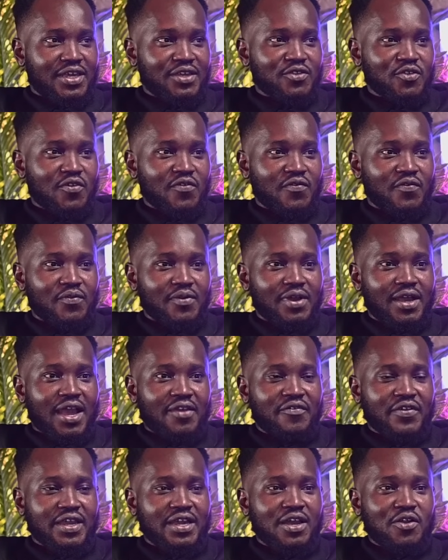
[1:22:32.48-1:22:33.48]
of
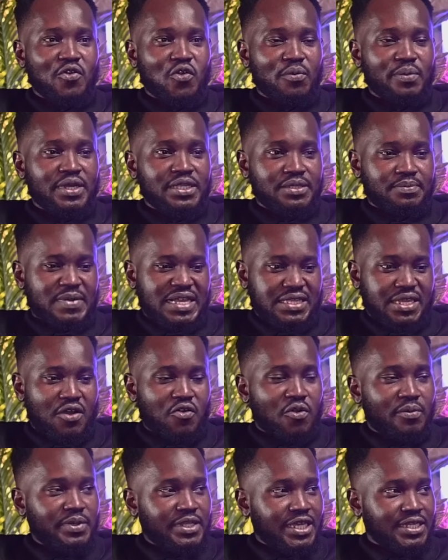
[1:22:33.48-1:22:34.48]
African comedy, but there are
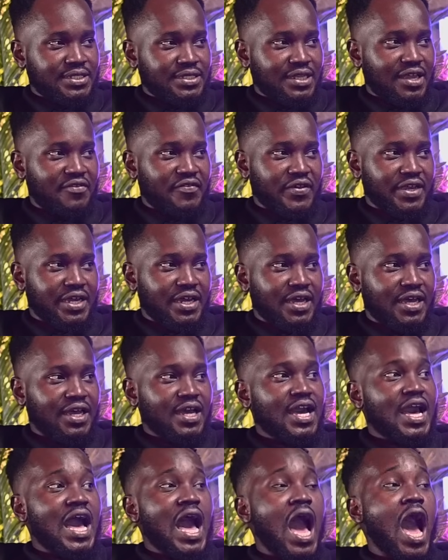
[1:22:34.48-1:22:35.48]
comedians in Africa.
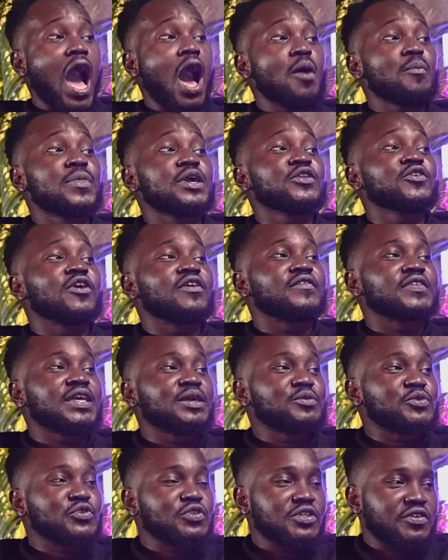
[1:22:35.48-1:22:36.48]
How many of
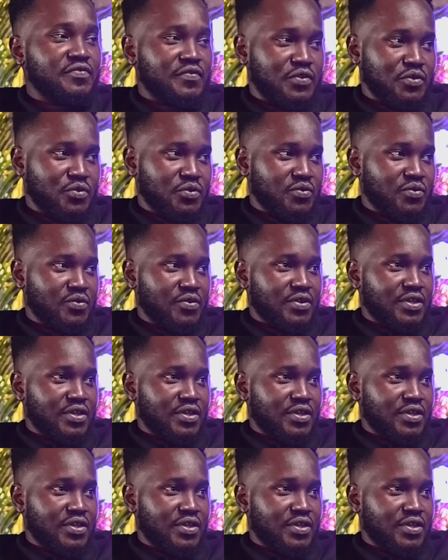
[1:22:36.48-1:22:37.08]
them do you even know?